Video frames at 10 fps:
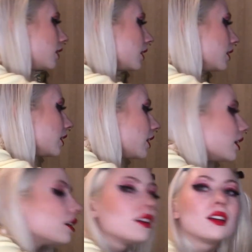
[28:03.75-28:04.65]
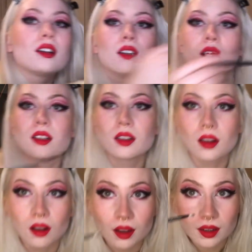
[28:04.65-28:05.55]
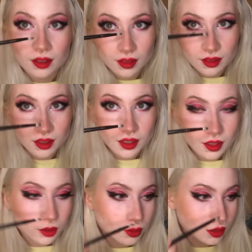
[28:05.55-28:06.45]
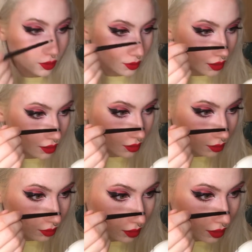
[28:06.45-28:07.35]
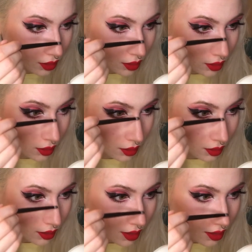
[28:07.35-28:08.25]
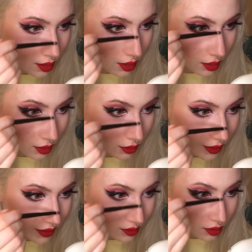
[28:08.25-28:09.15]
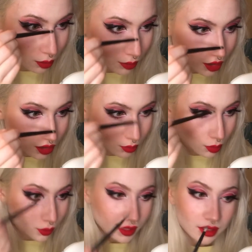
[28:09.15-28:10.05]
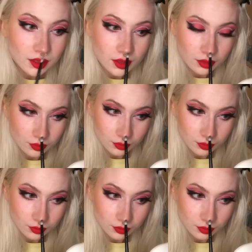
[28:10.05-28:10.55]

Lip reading: And then on the nose, so I go like the little exclamation point.